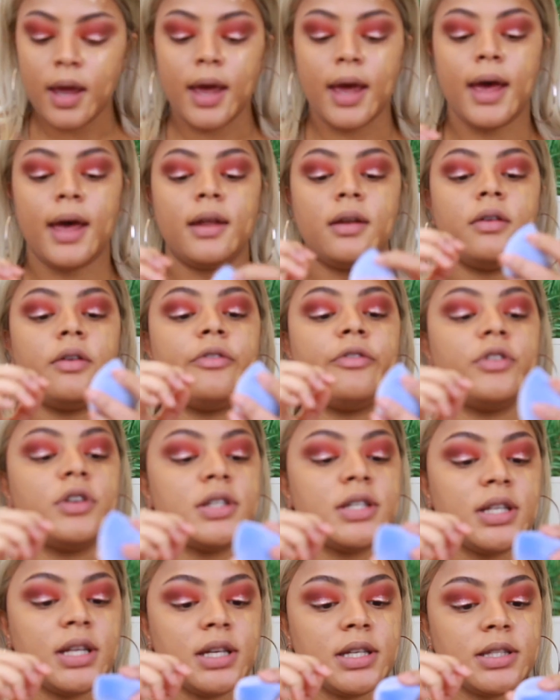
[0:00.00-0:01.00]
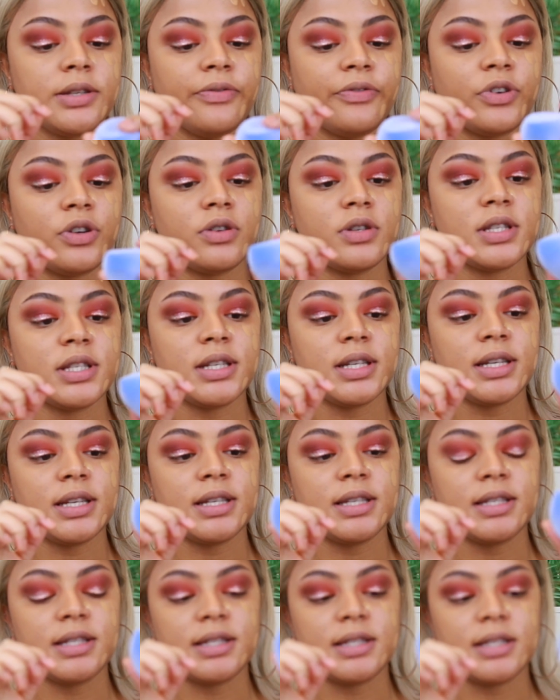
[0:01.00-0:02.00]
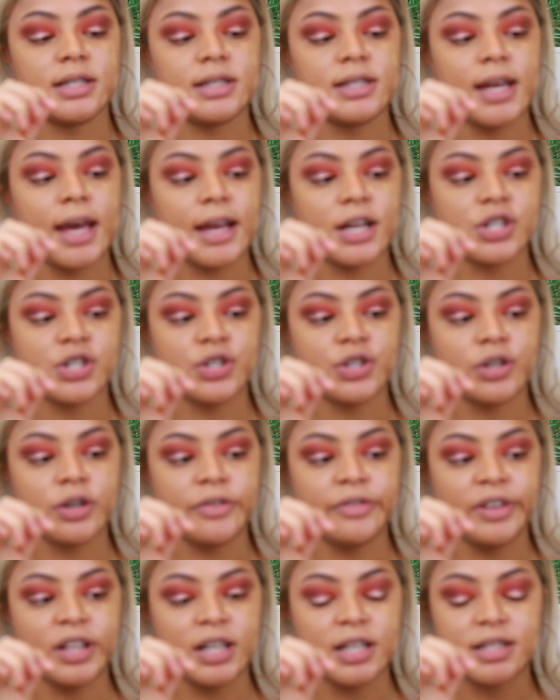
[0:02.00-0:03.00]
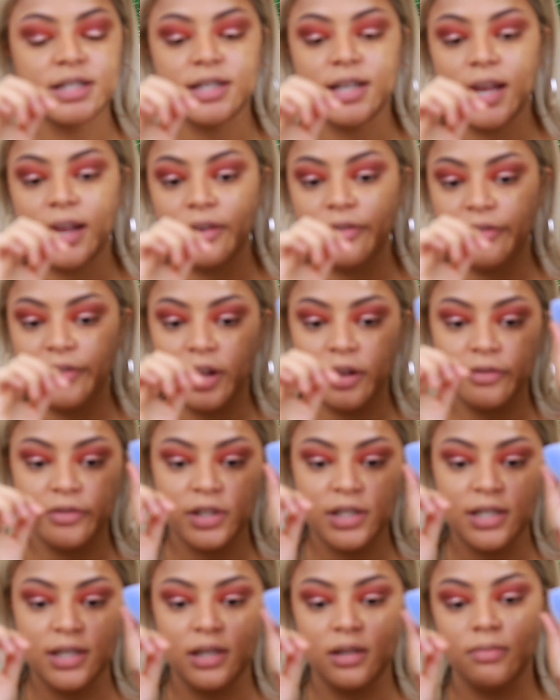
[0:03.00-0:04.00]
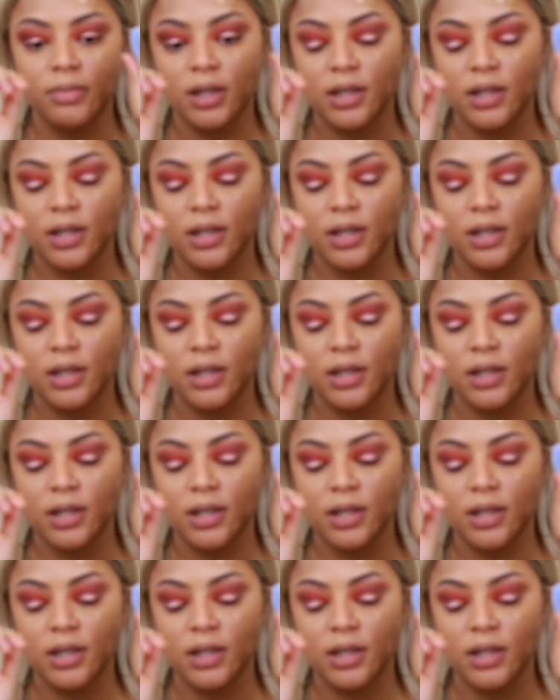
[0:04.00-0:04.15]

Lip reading: And first things first is the texture of it is like velvety,